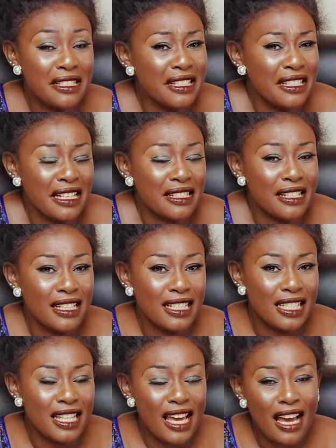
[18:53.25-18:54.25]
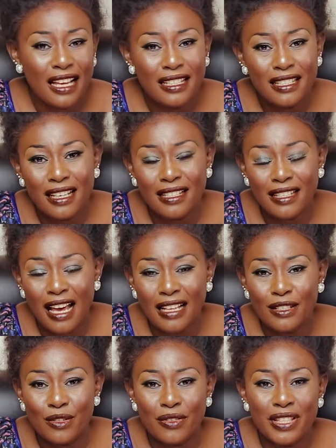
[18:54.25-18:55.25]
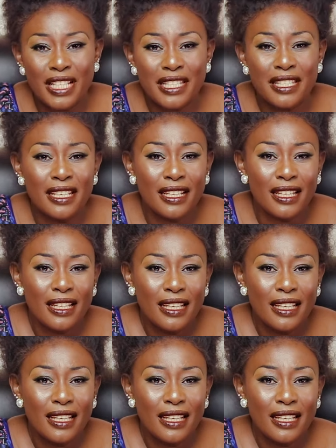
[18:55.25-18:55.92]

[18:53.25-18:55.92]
Jesus laid his hands on the sick.